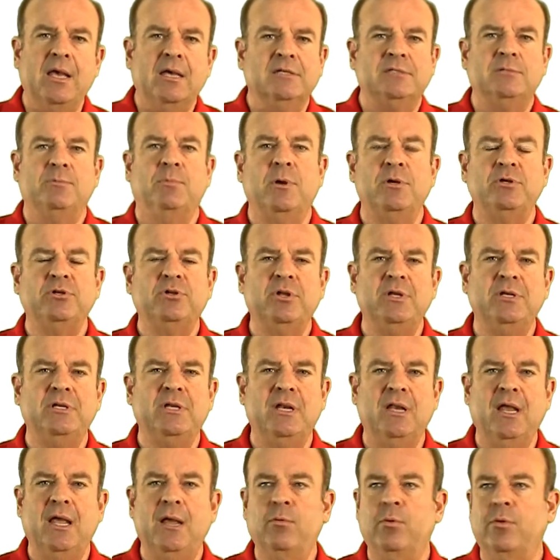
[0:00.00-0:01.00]
Especially
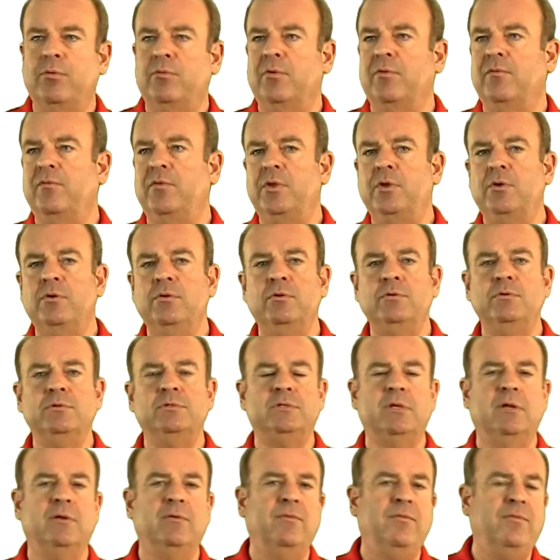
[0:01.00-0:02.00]
today with
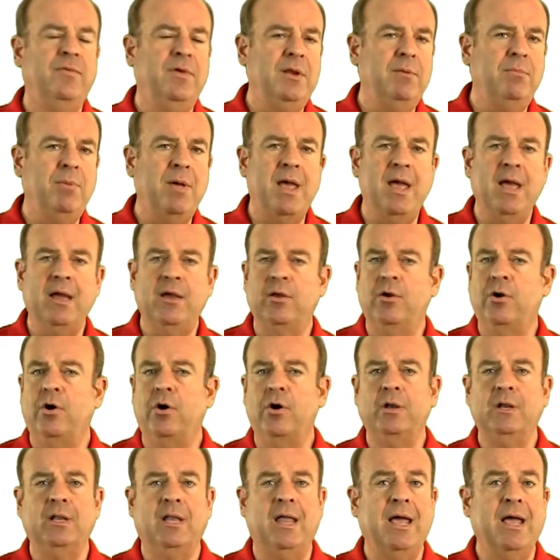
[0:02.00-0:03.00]
reviews and feedback and
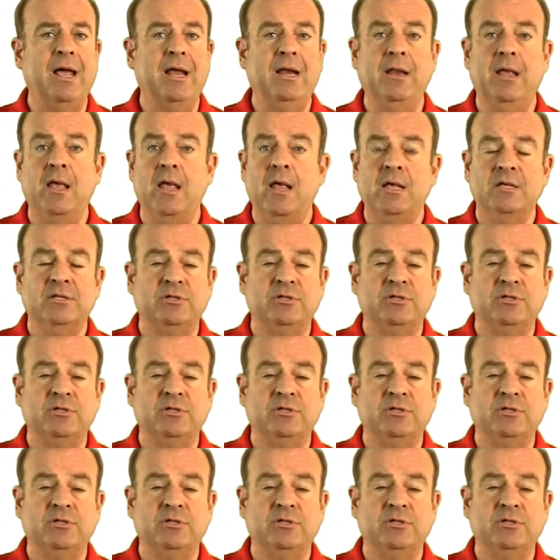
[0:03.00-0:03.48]
online